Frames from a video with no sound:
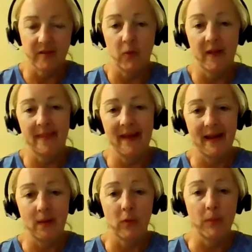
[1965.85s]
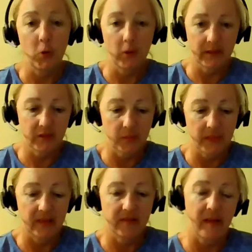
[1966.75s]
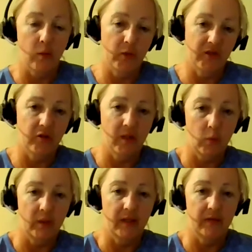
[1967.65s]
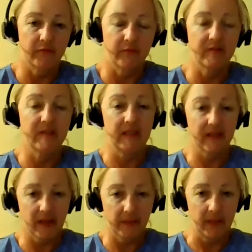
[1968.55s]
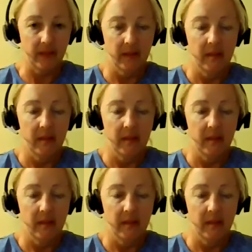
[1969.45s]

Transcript: And what they reported to me is they wish they would have seen it coming.